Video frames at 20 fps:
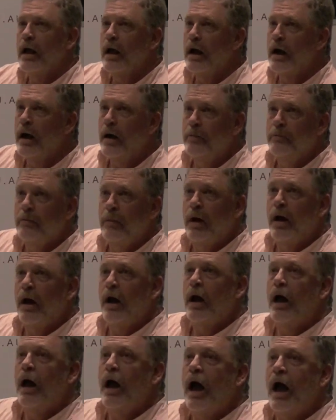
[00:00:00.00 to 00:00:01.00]

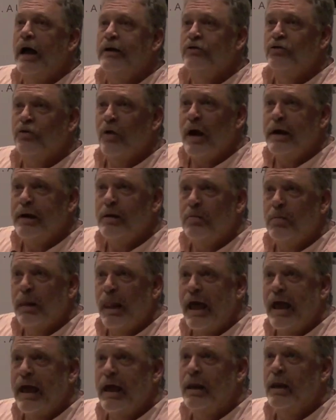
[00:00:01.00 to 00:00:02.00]
Um, I try to
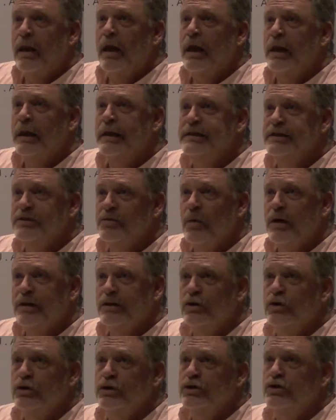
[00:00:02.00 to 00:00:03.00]
plan at least
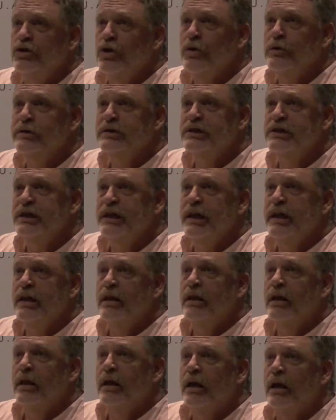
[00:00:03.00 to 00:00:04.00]
one good Doakes
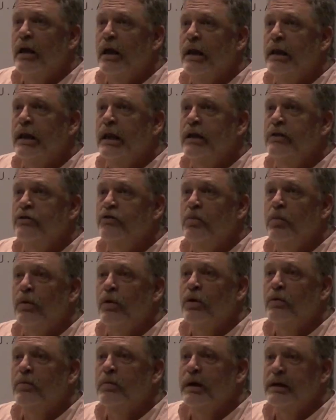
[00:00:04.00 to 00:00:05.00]
scene in each
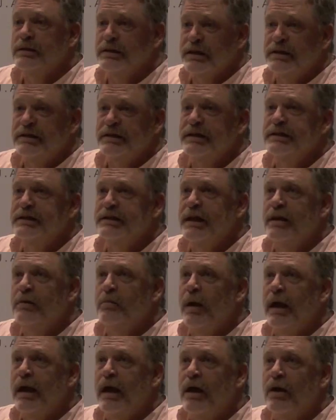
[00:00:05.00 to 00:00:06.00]
book because, as I
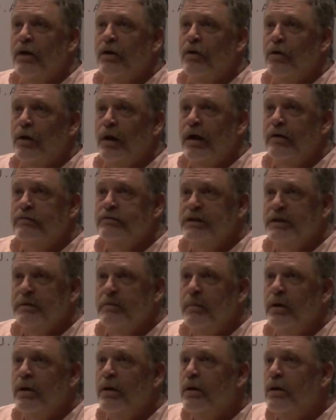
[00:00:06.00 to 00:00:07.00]
said, my editor loves
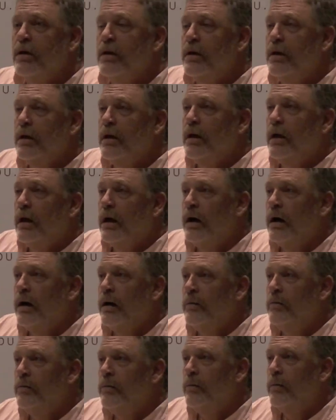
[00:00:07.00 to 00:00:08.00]
him.
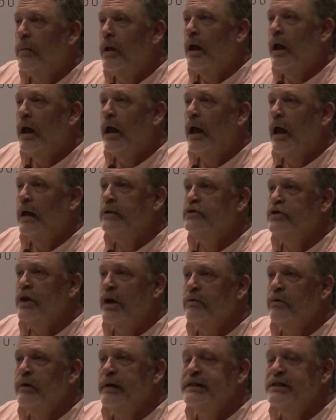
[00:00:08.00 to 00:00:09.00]
Um, and
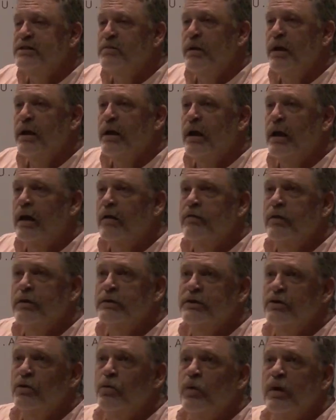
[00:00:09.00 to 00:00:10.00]
generally speaking, if
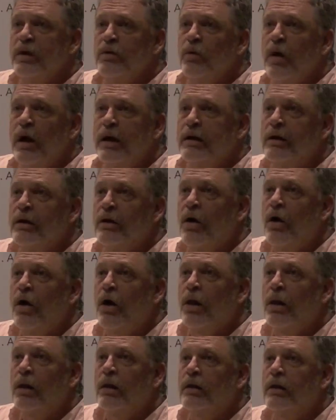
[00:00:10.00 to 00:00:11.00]
there's a rewrite at
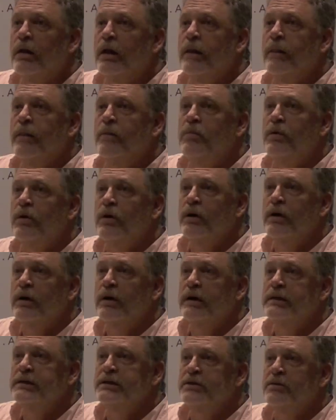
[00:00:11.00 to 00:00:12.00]
all in the book,
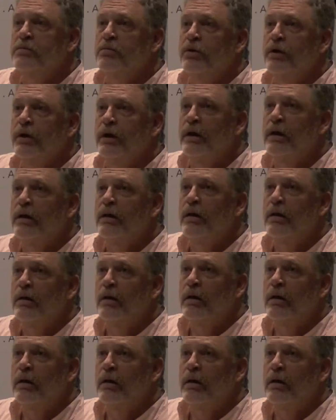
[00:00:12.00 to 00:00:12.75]
it's to put in